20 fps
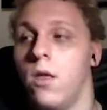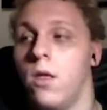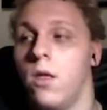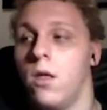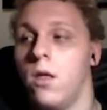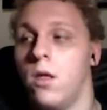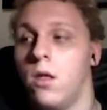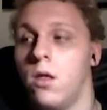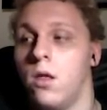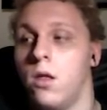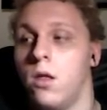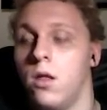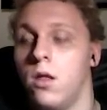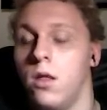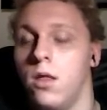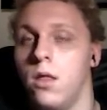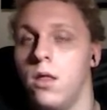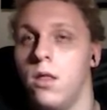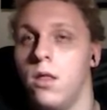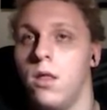
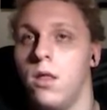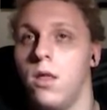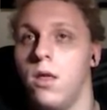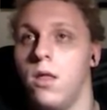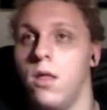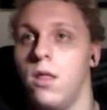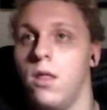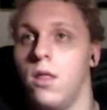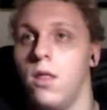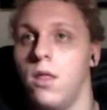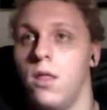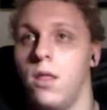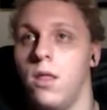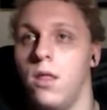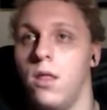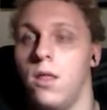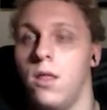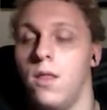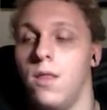Nobody speaks.